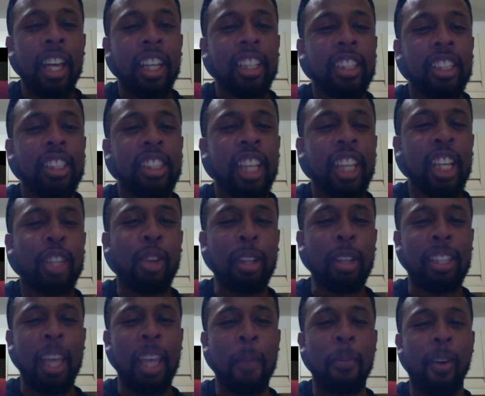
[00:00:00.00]
Just ripped
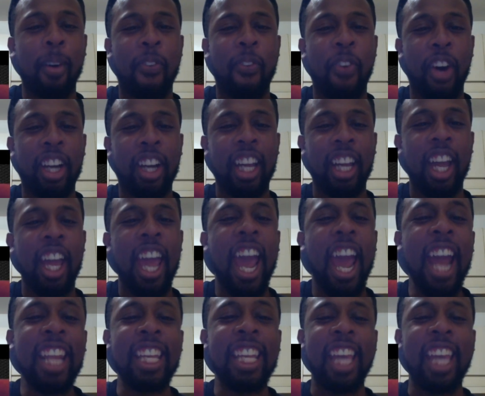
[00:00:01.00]
that motherfucker
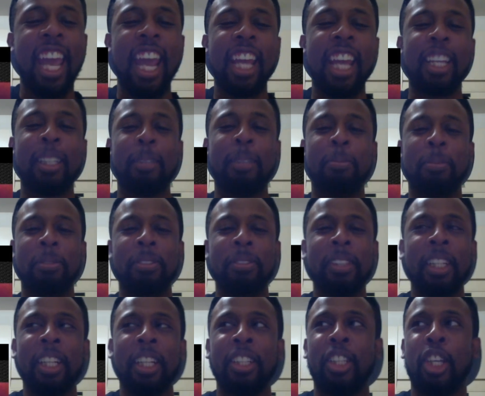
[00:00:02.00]
and he ate him!
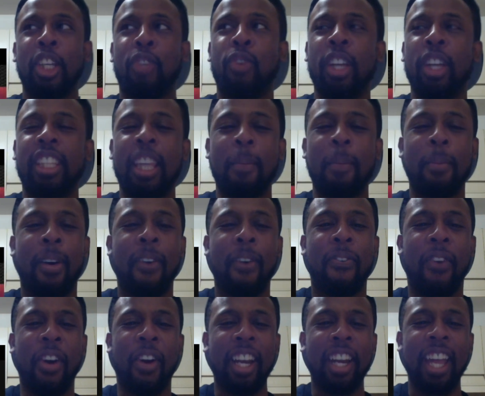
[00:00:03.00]
Just ripped that
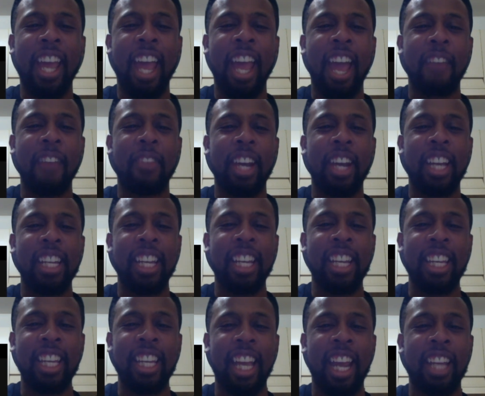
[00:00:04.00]
motherfucker in half and then
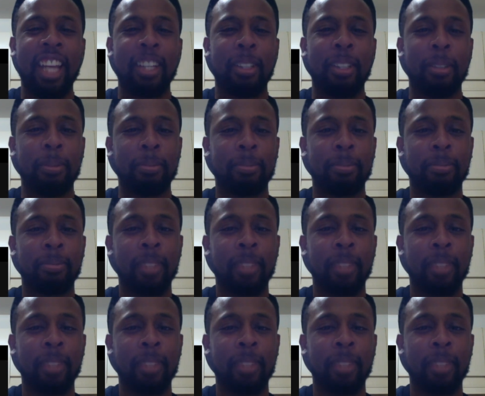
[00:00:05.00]
he ate him.